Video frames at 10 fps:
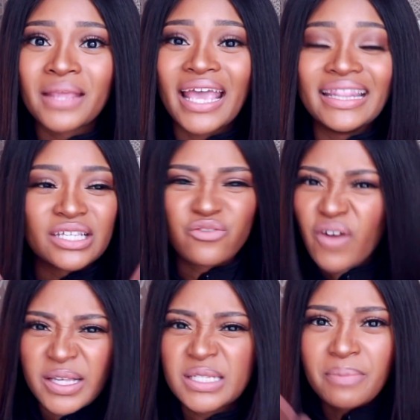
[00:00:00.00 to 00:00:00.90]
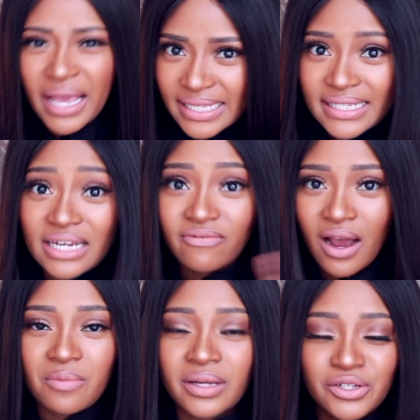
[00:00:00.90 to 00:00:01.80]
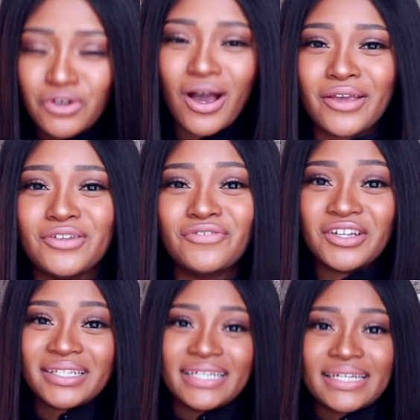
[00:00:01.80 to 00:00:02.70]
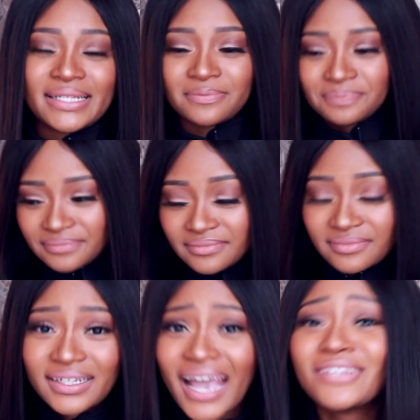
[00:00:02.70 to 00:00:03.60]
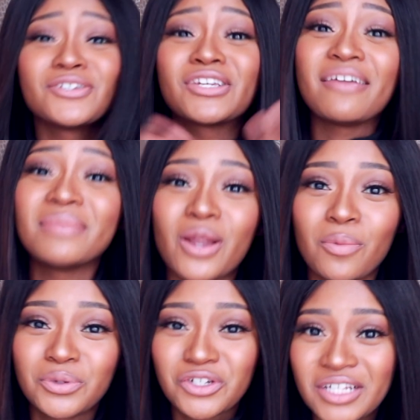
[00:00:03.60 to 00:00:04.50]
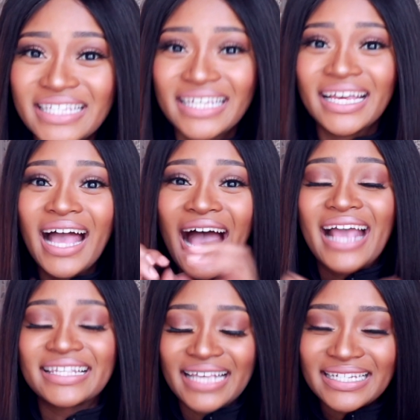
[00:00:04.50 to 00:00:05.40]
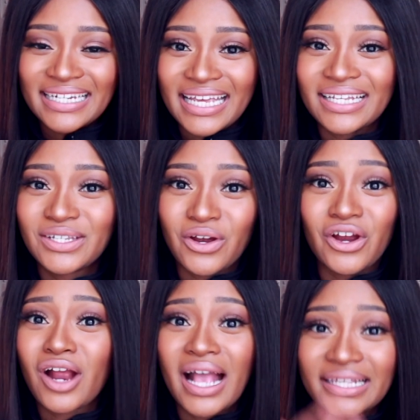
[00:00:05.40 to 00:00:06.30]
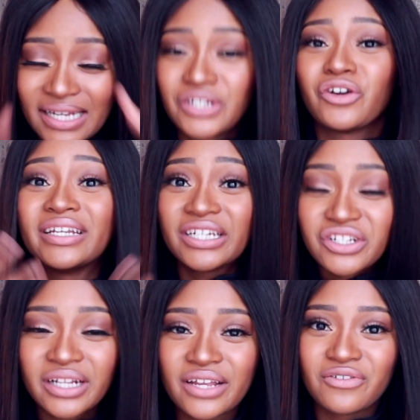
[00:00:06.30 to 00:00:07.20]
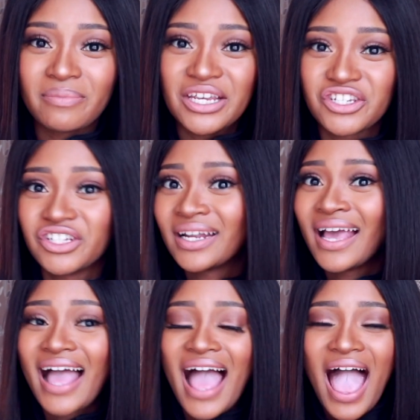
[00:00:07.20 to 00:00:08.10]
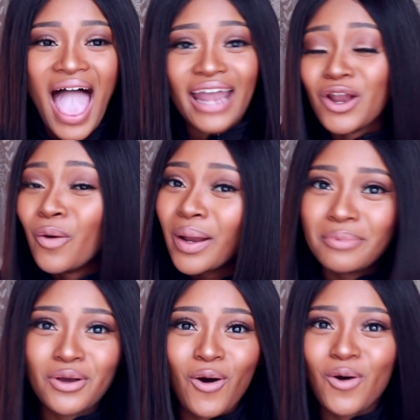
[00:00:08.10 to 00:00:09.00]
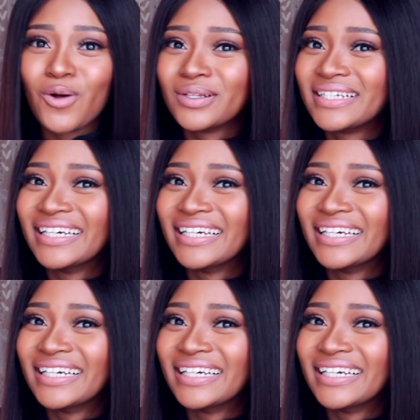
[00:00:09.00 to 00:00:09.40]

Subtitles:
in this fast-paced environment. You know how university is. And so she gave me that opportunity. I sent it in to her. I sent her additional information. And lo and behold,